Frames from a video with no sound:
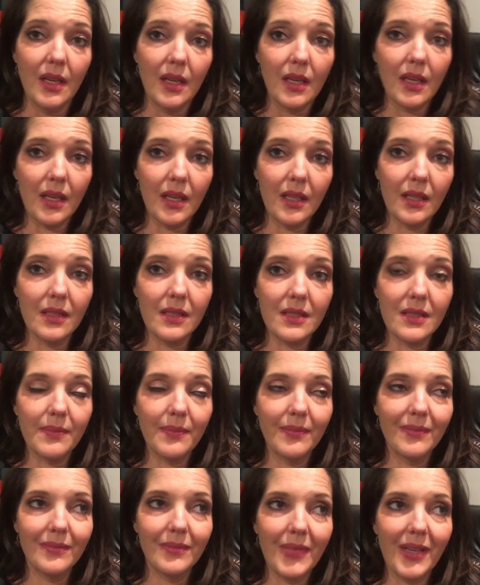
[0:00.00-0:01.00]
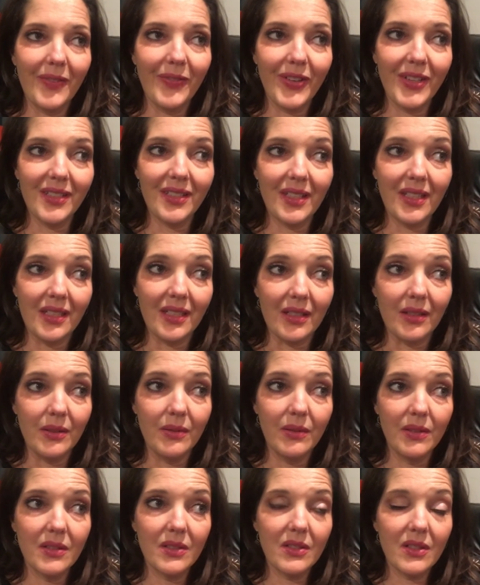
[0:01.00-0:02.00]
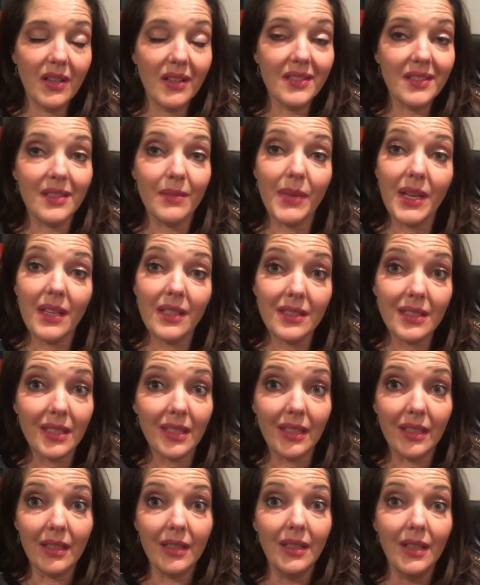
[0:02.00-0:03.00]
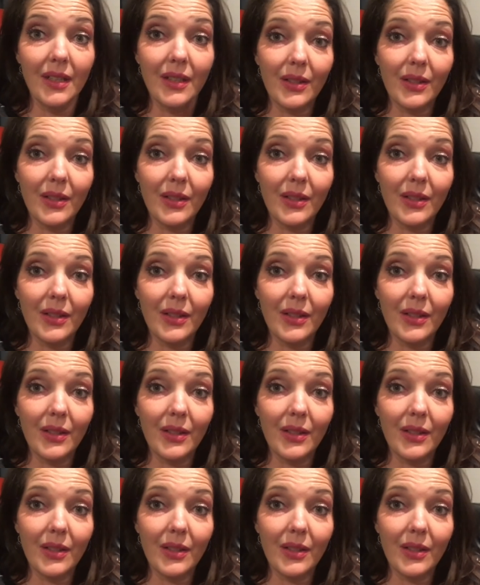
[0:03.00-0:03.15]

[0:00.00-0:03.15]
and my friend Nina, who was just amazing.